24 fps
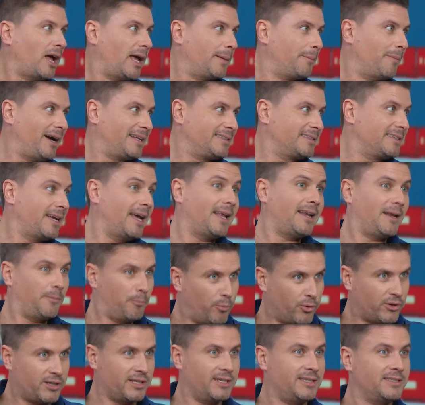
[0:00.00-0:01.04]
it by 10 and
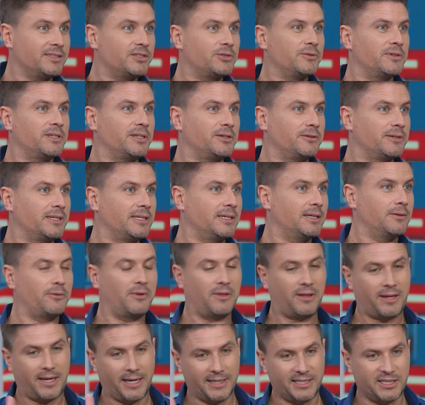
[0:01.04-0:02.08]
put it into an arena
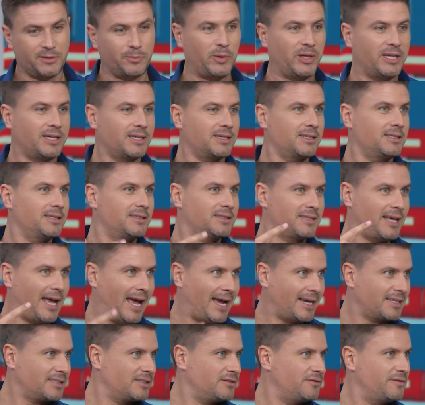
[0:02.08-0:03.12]
with guest speakers,
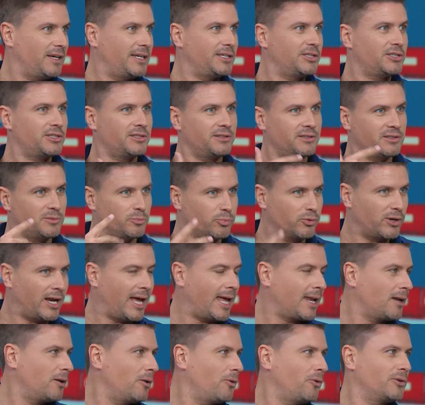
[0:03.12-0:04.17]
activations,
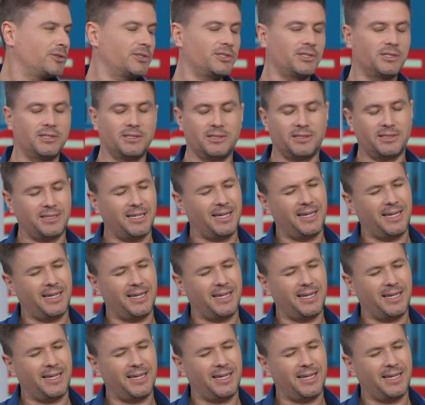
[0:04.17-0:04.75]
brand launches.